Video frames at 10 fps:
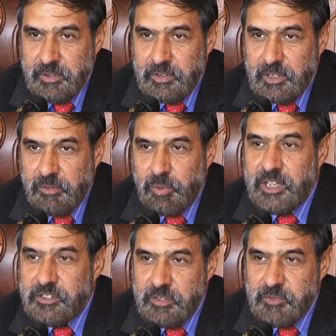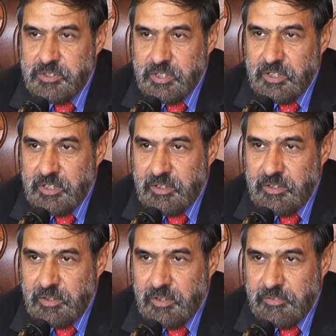the creativity
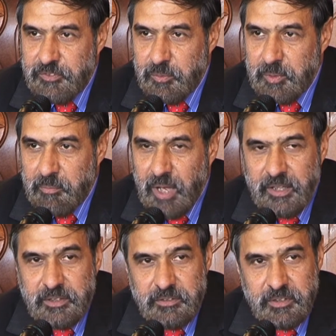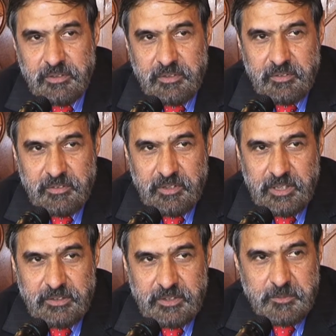of human mind
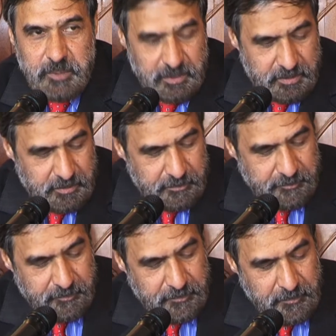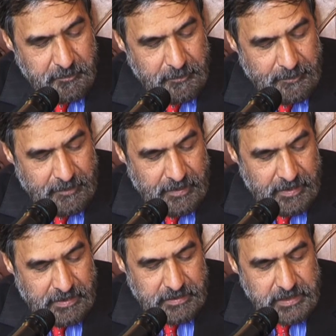and the spirit.
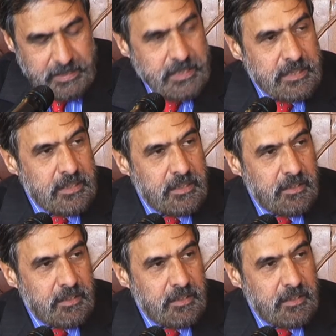This is